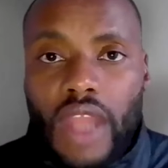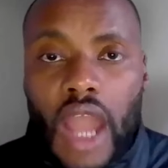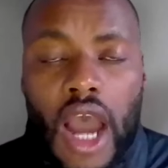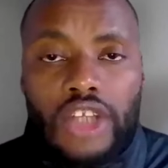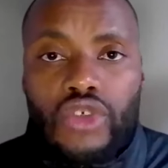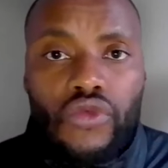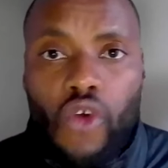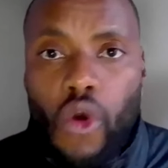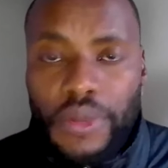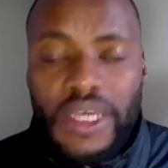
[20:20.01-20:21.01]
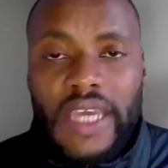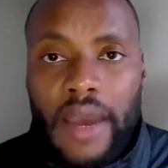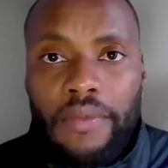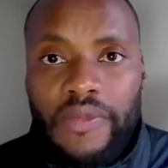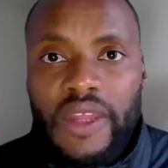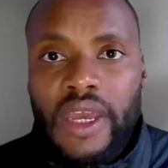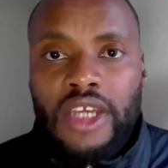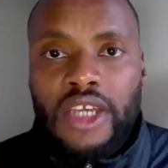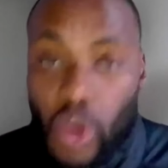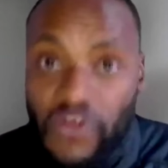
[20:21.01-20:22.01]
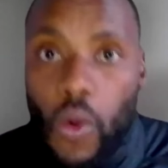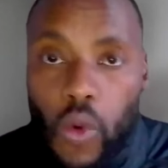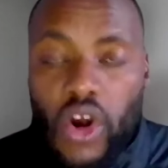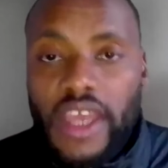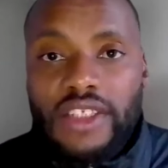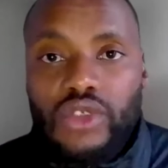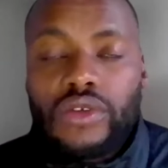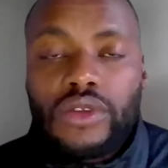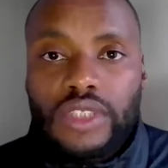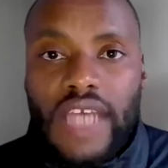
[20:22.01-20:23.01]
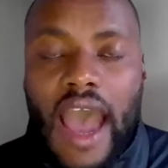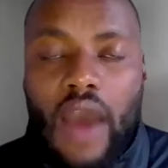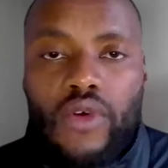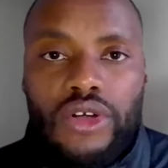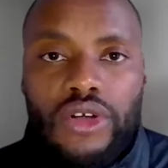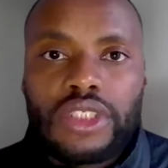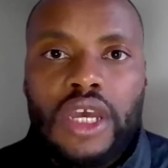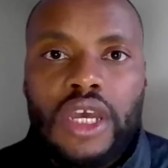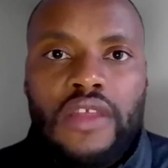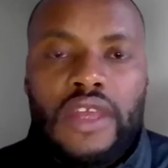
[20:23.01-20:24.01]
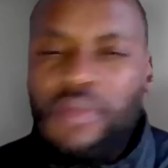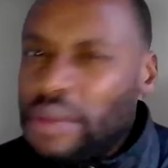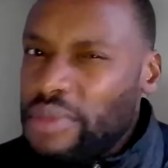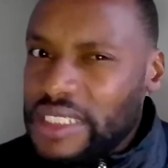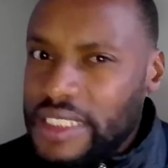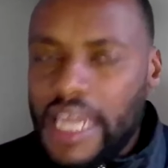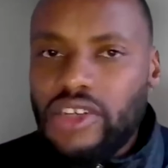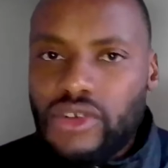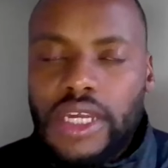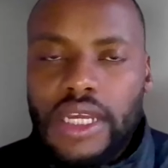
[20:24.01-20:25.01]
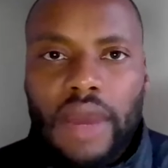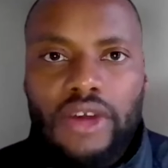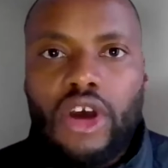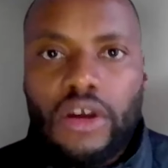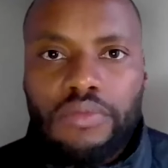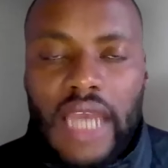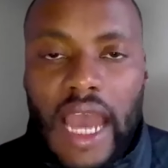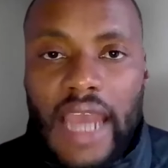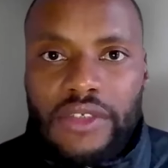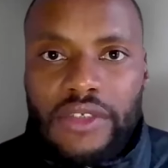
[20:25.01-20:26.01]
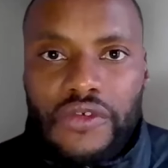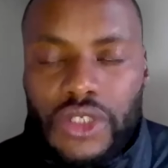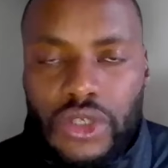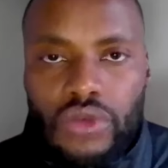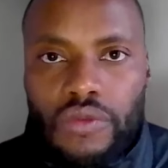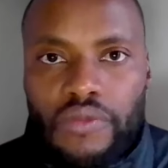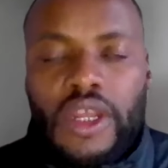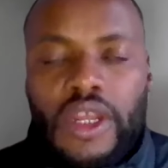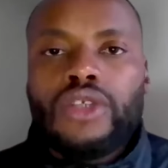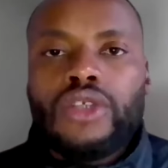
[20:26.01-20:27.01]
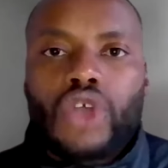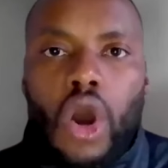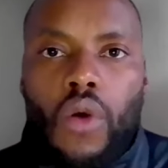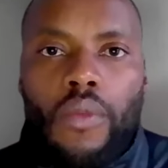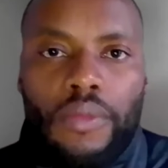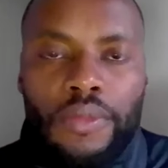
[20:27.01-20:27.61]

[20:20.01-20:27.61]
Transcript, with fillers: Uh, to 4 p.m. So if you're working during those hours, then maybe day trading might not be ideal for you. So